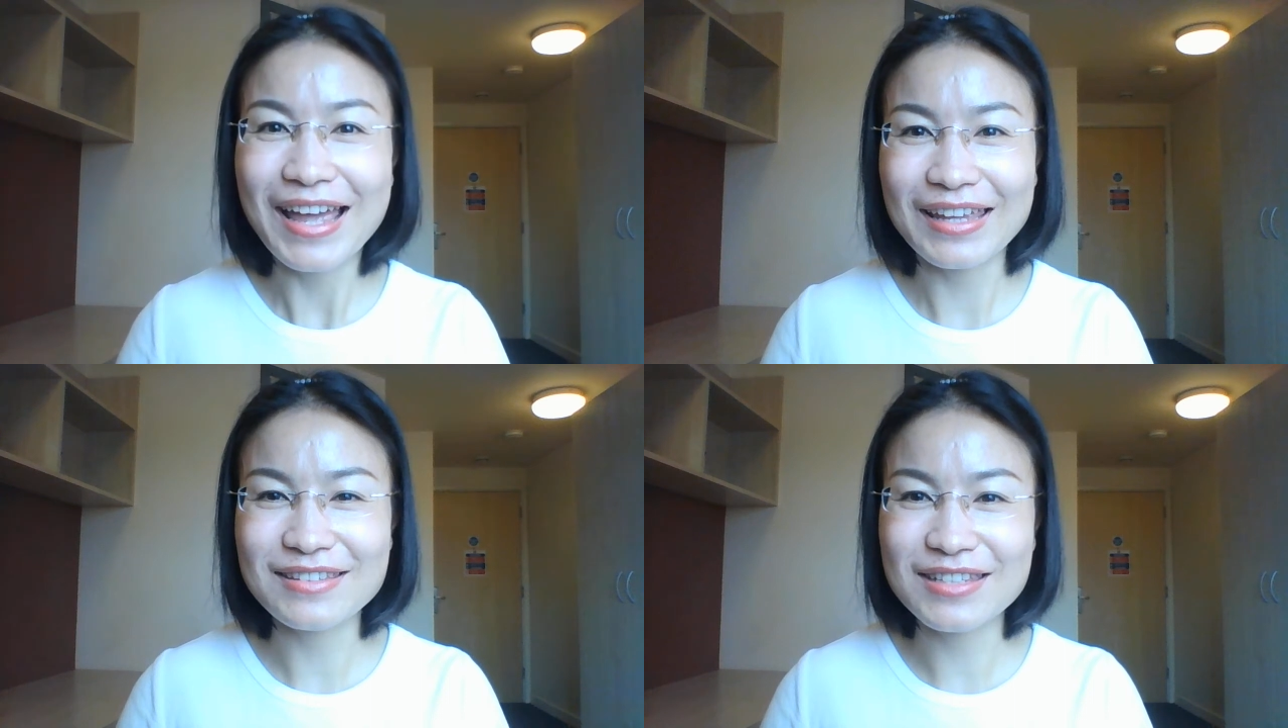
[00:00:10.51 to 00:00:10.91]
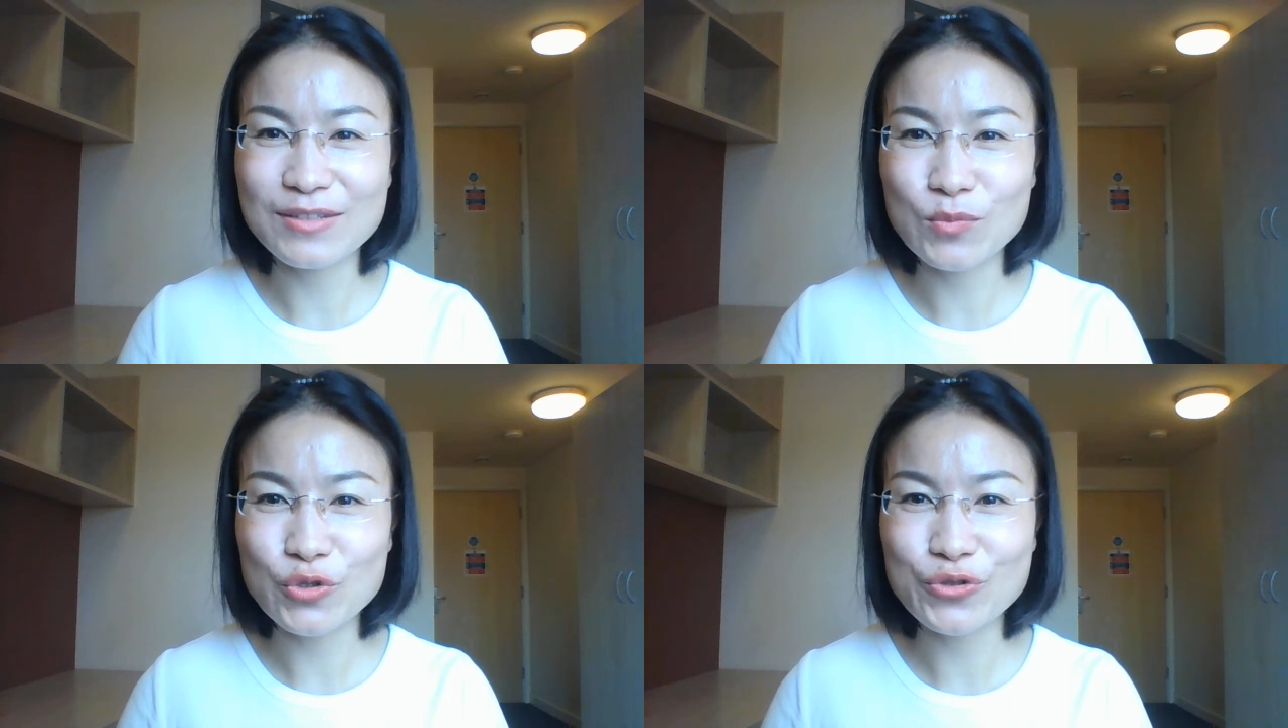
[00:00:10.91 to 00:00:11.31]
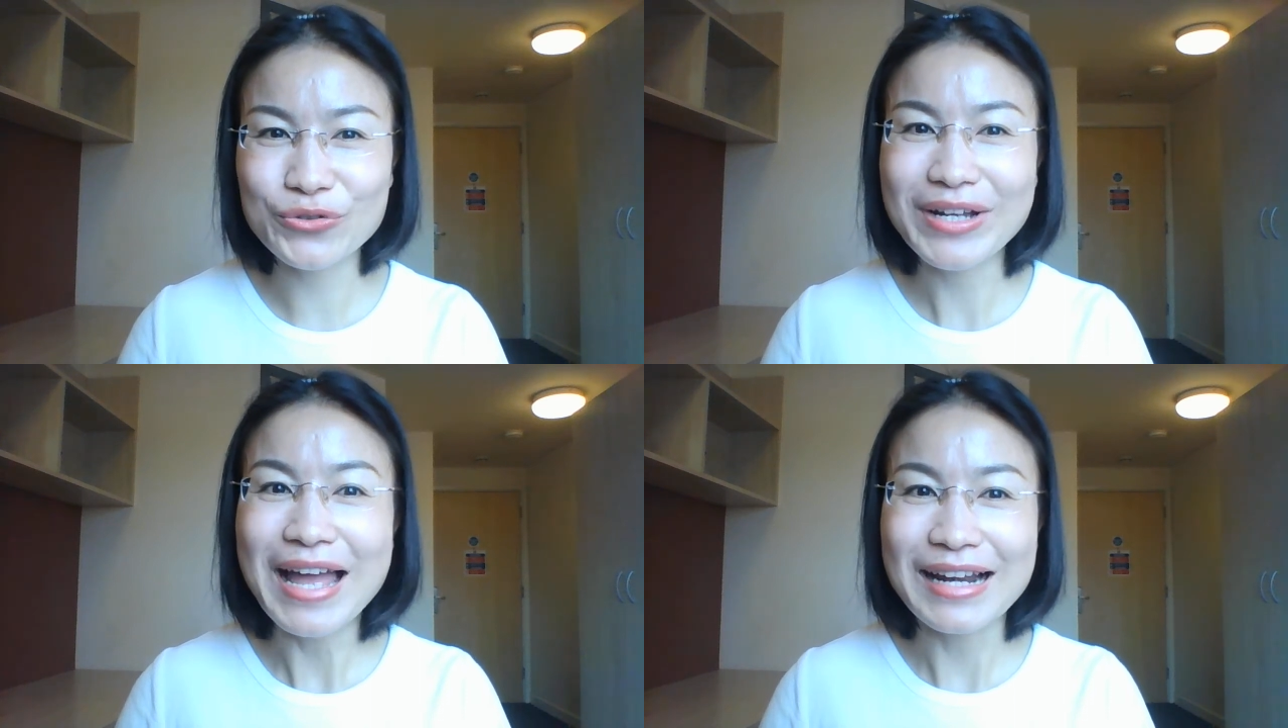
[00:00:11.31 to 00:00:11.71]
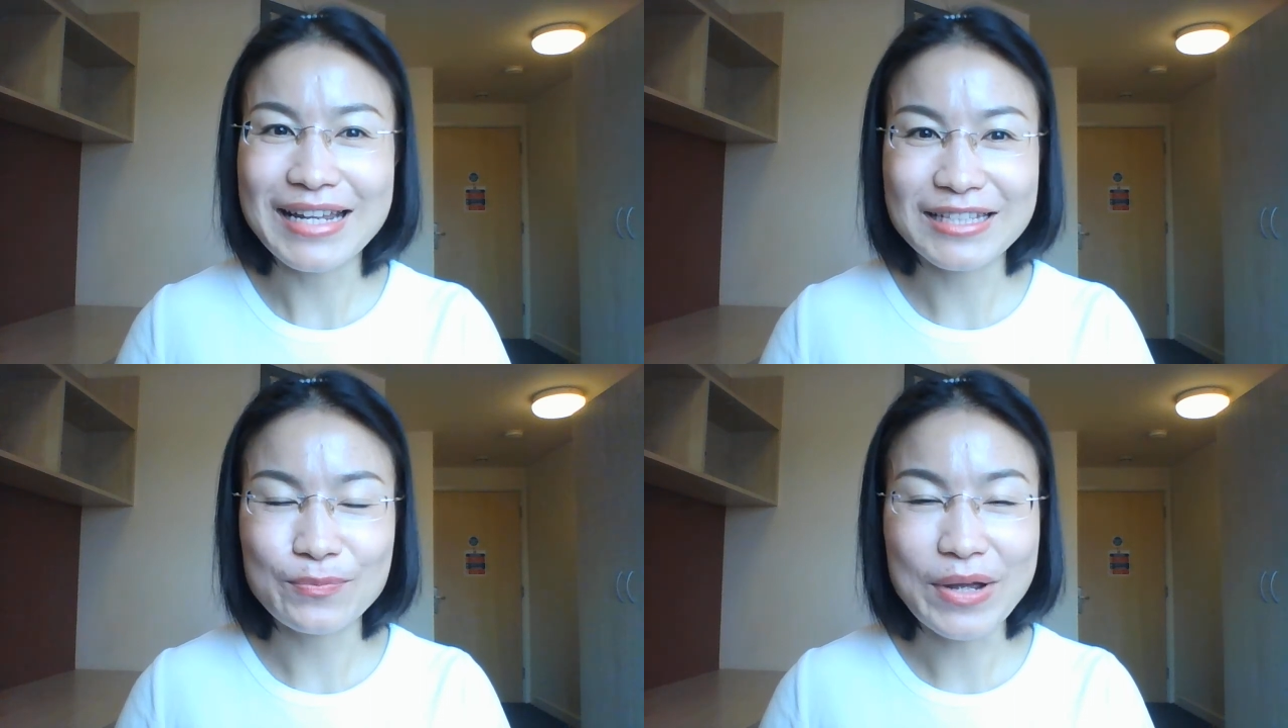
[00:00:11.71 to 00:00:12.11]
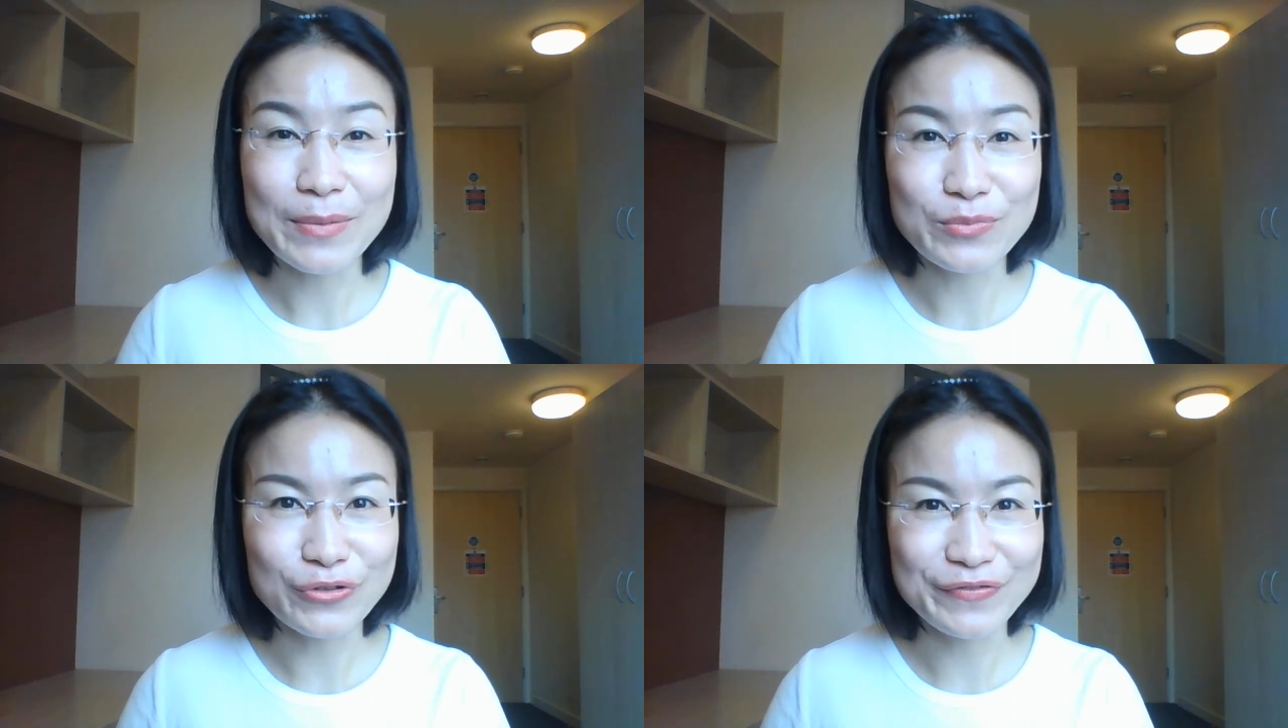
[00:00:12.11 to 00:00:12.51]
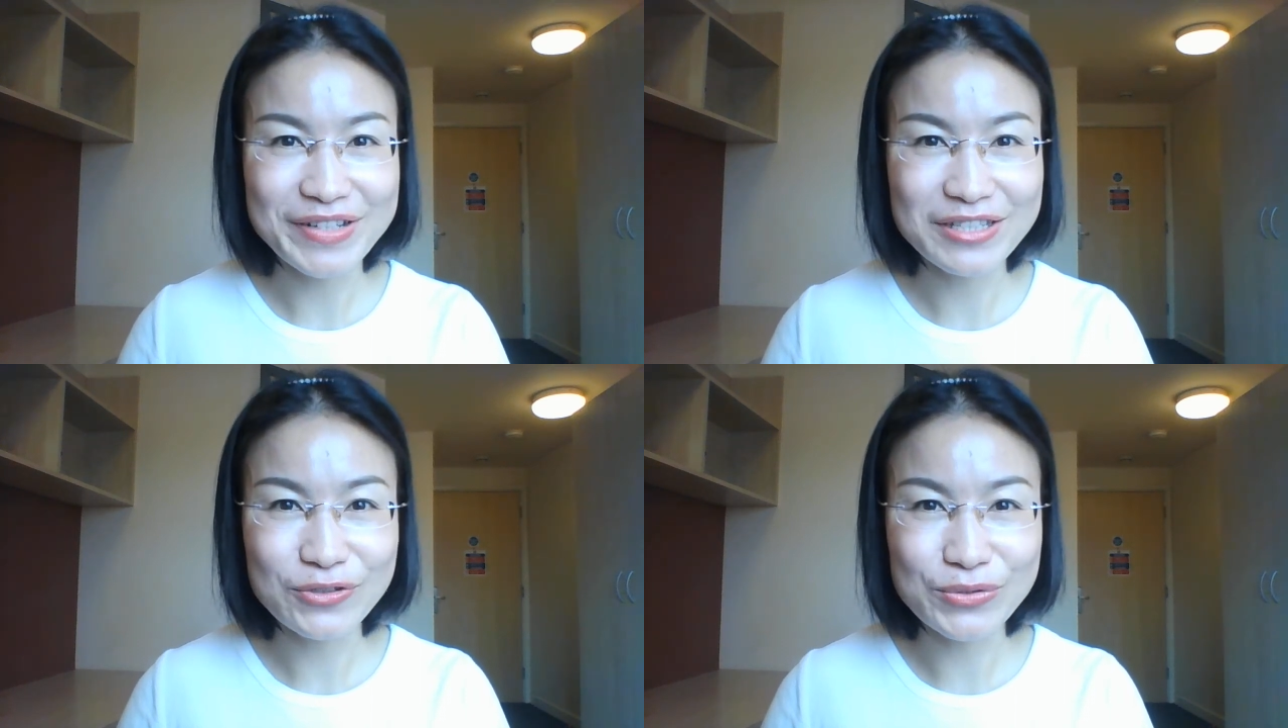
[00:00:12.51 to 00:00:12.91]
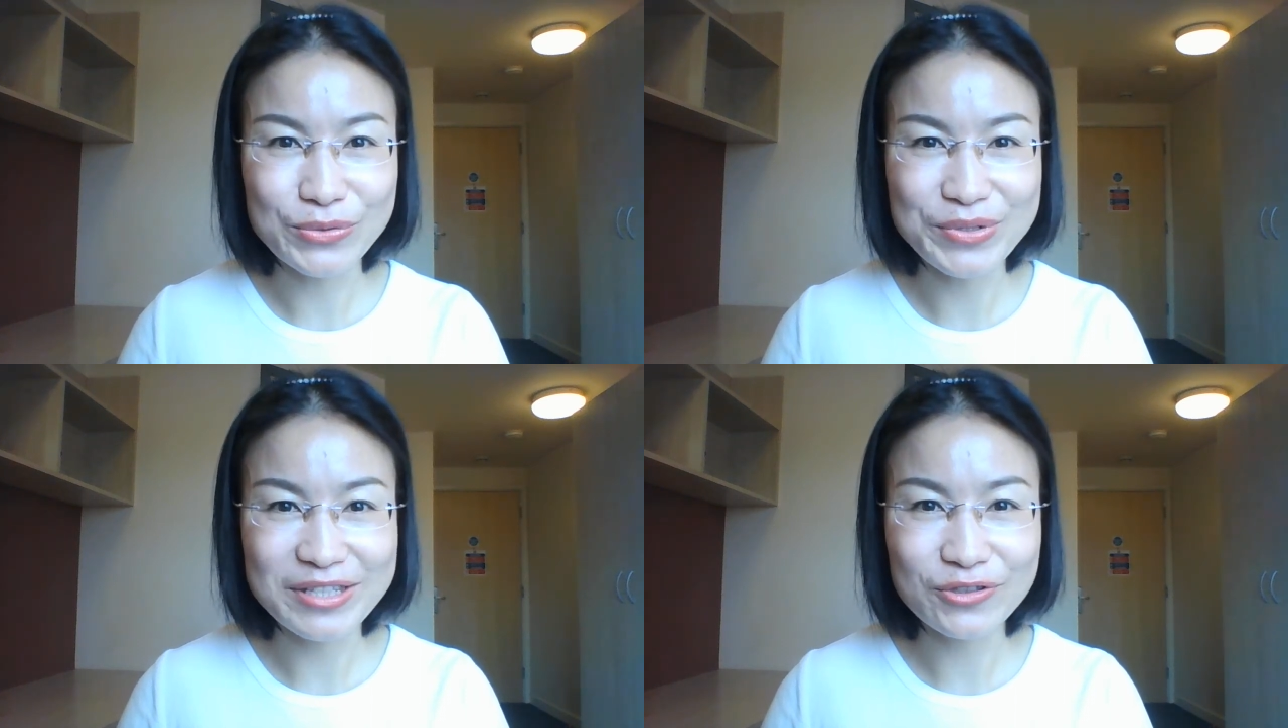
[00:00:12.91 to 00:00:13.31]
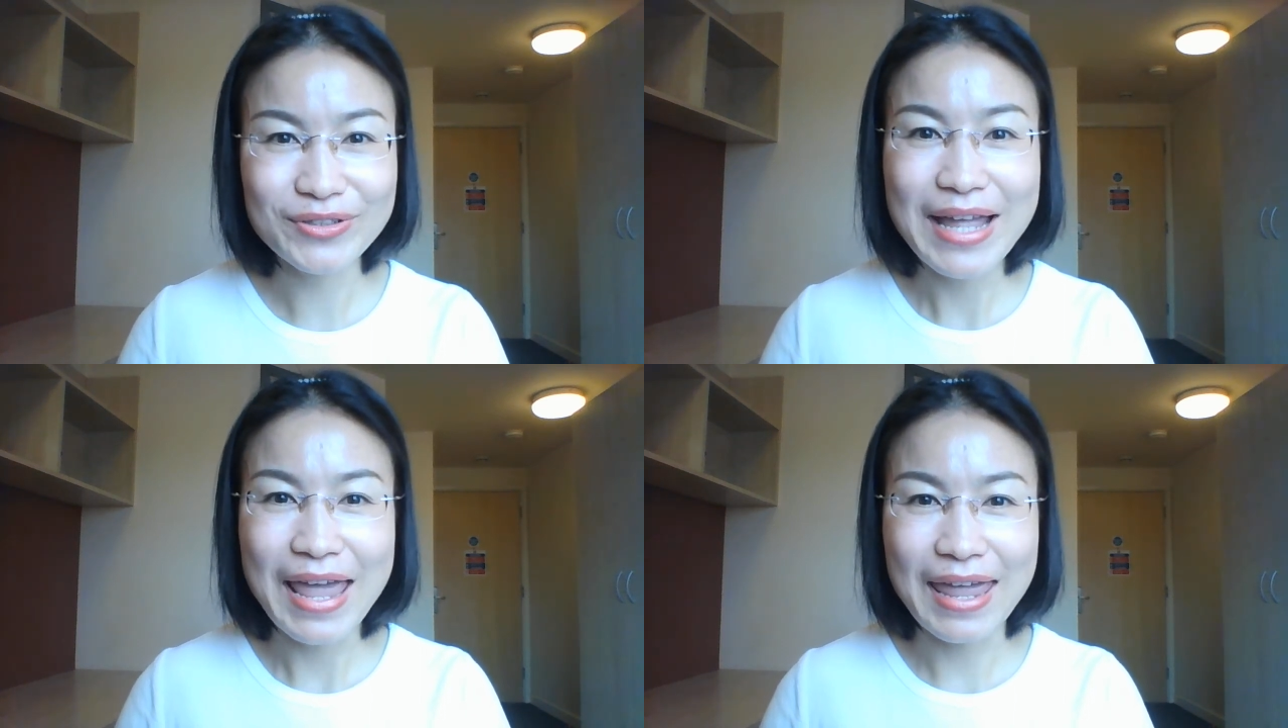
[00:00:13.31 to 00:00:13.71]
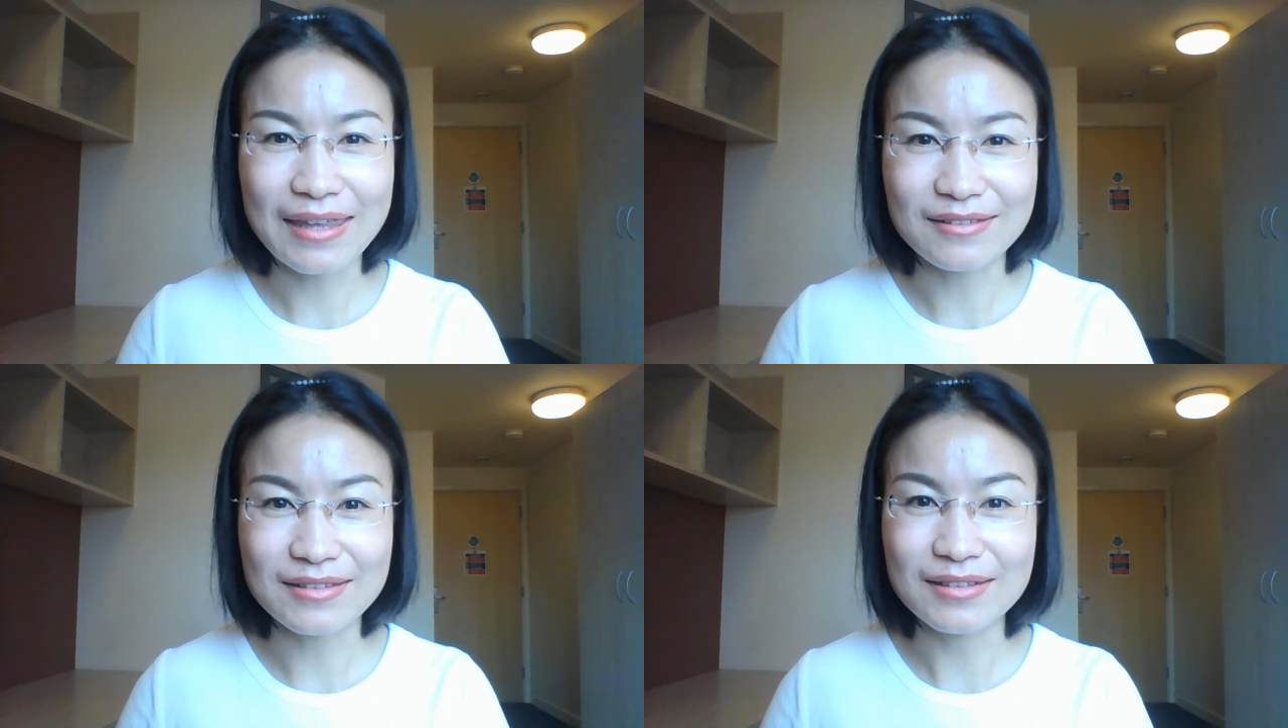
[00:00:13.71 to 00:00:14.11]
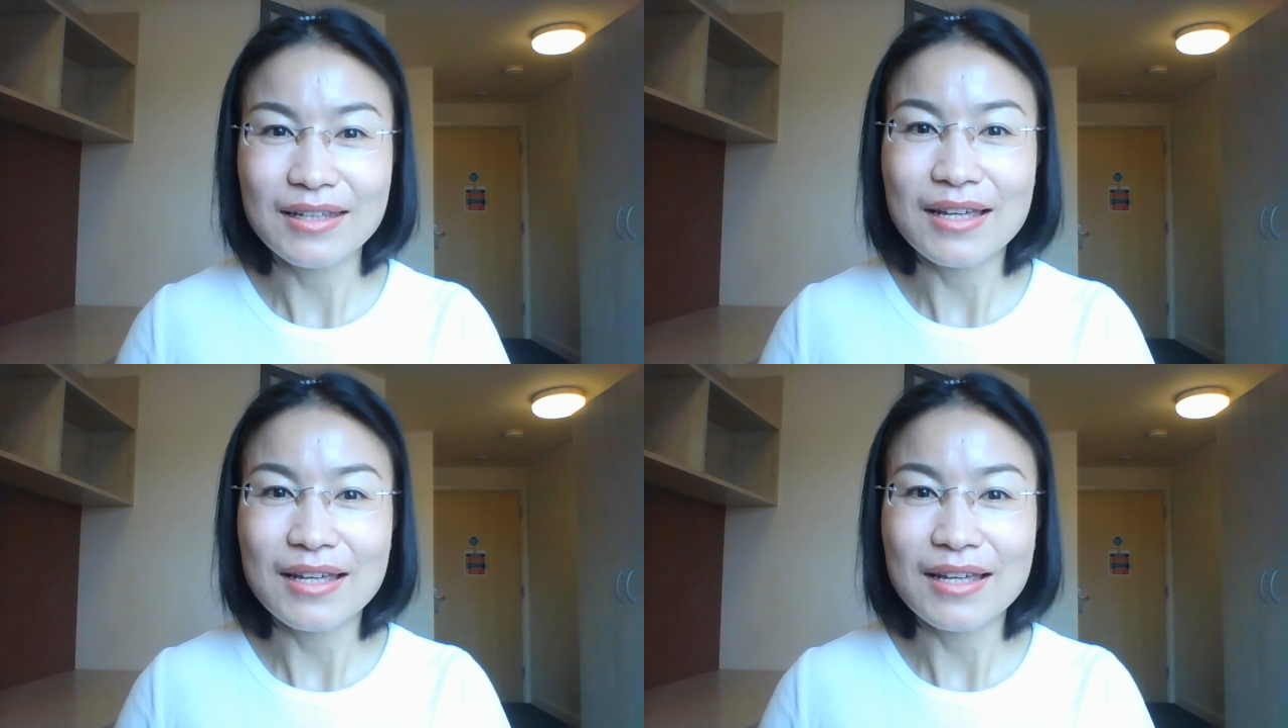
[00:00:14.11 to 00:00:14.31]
in this module led by Professor Carrizo and